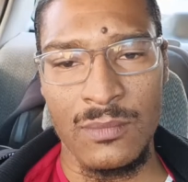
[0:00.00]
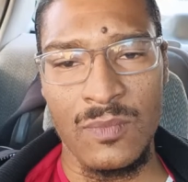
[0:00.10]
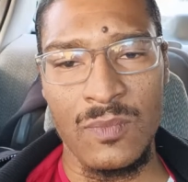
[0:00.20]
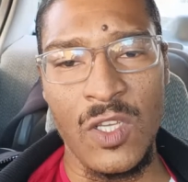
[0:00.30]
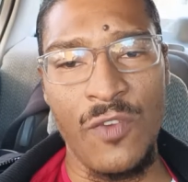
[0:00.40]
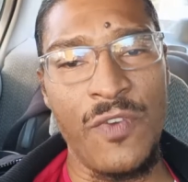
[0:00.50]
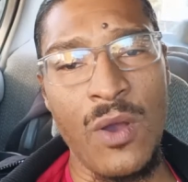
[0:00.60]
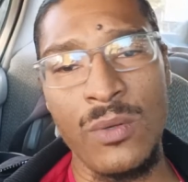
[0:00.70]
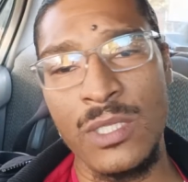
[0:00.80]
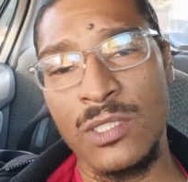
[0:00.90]
Your
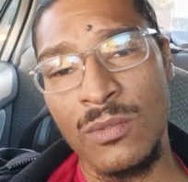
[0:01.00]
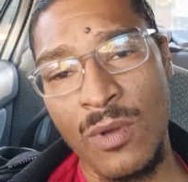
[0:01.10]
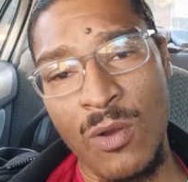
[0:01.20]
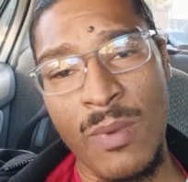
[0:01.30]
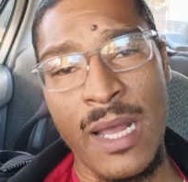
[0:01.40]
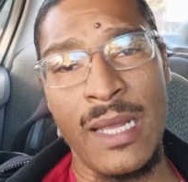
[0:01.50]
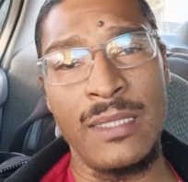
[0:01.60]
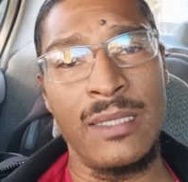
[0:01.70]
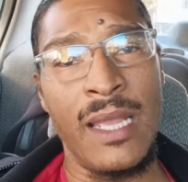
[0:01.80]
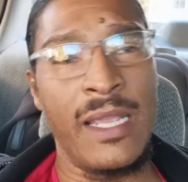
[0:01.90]
phone is a robot.
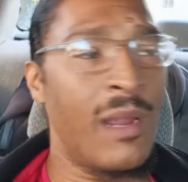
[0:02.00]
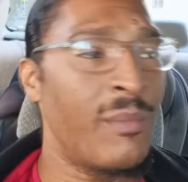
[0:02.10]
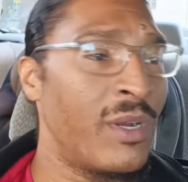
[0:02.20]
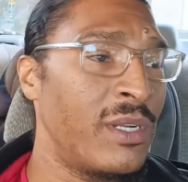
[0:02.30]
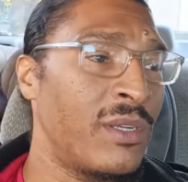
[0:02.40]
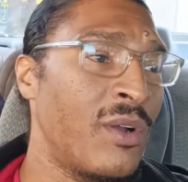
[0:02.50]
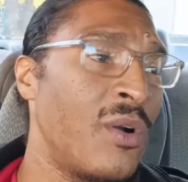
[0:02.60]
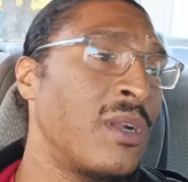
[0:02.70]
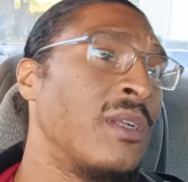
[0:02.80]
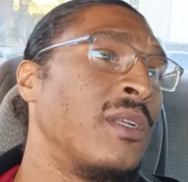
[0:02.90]
That camera in the
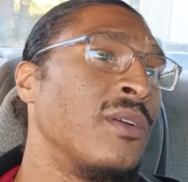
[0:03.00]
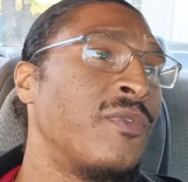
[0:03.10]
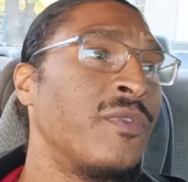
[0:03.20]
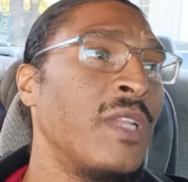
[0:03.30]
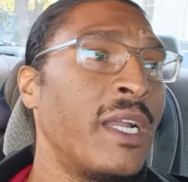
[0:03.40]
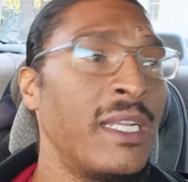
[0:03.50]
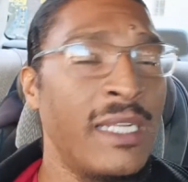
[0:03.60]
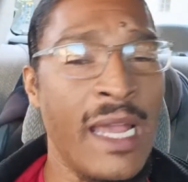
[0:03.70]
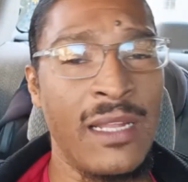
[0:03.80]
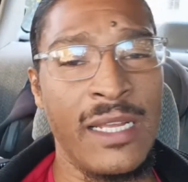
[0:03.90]
corner and you're looking
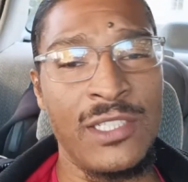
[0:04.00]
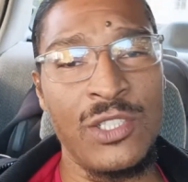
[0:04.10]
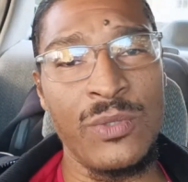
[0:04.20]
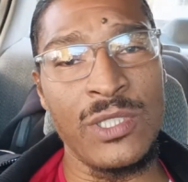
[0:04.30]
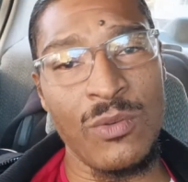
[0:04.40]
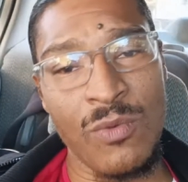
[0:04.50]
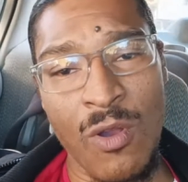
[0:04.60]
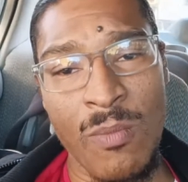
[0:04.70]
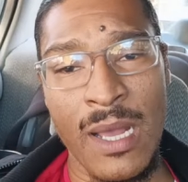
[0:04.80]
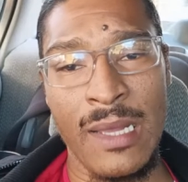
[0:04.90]
down at you is a
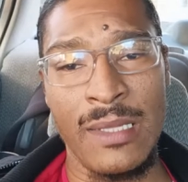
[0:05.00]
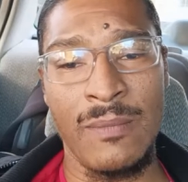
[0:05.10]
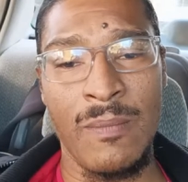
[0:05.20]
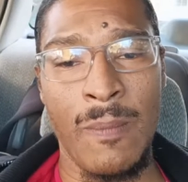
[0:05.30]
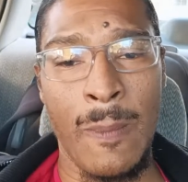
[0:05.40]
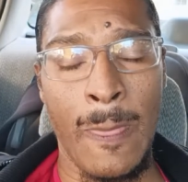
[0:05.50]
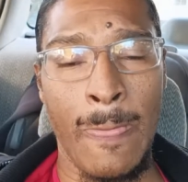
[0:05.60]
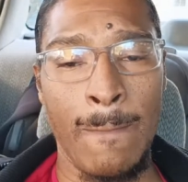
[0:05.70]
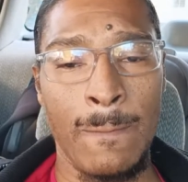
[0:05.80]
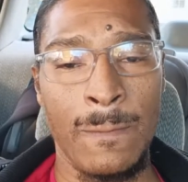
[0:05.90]
robot.
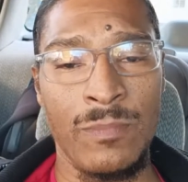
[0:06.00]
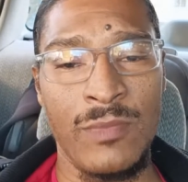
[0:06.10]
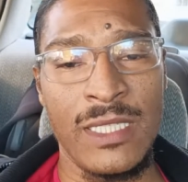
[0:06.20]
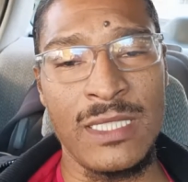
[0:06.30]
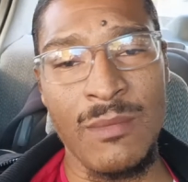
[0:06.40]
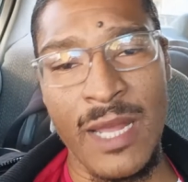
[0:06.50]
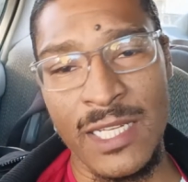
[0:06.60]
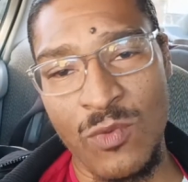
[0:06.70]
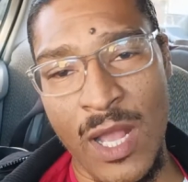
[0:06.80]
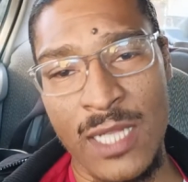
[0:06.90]
And
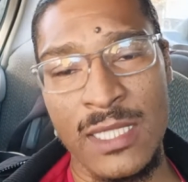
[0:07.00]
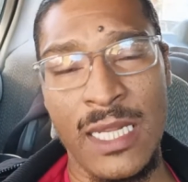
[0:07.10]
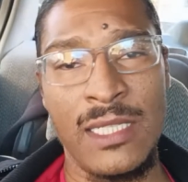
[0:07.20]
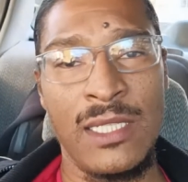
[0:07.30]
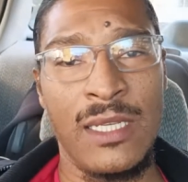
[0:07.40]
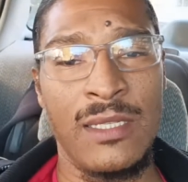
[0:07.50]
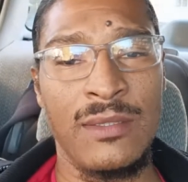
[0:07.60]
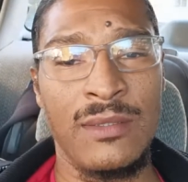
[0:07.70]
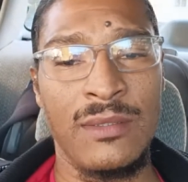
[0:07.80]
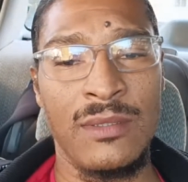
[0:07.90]
somebody's watching that shit.
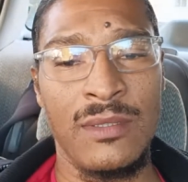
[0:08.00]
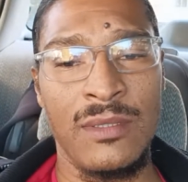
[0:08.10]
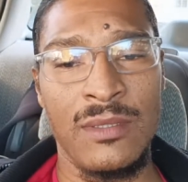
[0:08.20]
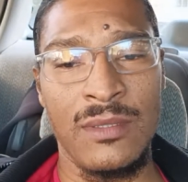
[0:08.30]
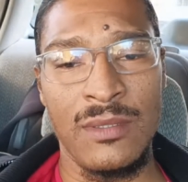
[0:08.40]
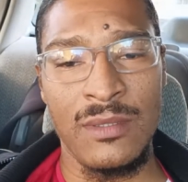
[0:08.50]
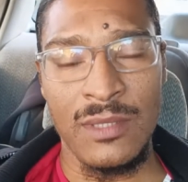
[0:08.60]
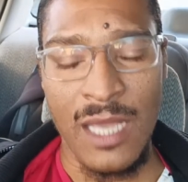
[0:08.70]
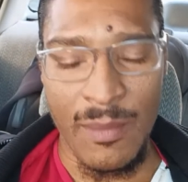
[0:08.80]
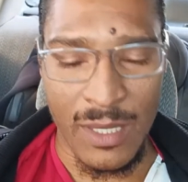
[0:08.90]

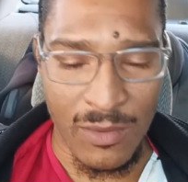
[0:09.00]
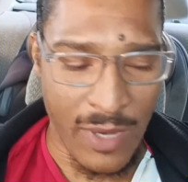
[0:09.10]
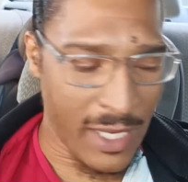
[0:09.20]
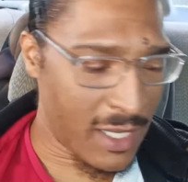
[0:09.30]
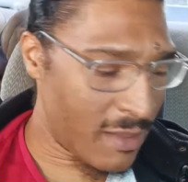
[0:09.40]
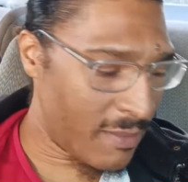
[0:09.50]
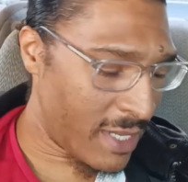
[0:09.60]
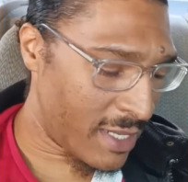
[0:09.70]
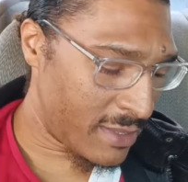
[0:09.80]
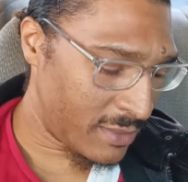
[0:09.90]
Y'all better wake up, man.